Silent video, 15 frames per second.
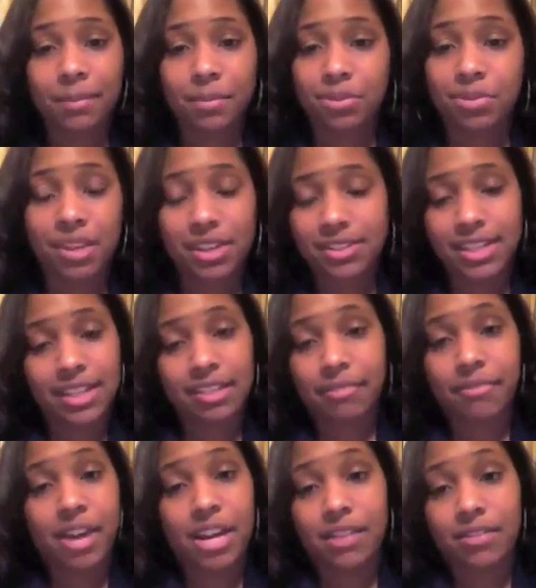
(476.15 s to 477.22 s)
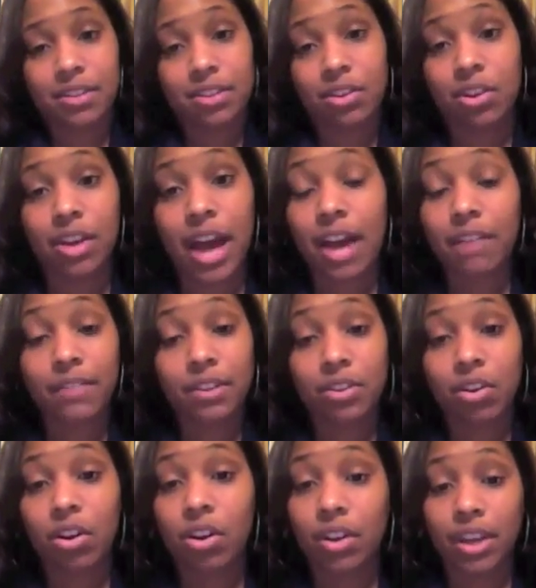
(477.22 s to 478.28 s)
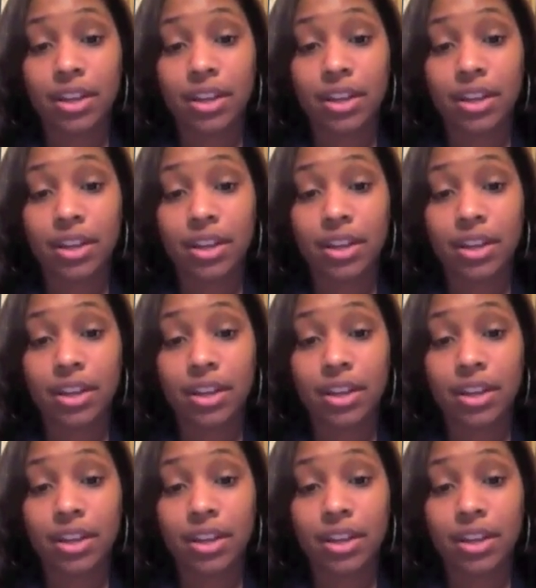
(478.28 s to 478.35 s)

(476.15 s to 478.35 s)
but you can't take the fight out of the dog.